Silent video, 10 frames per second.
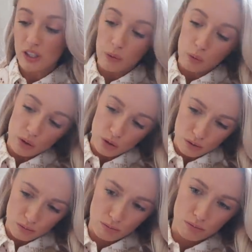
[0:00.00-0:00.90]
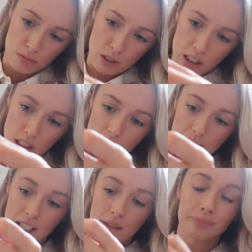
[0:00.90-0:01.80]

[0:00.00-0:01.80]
Are they Chloe? Yeah.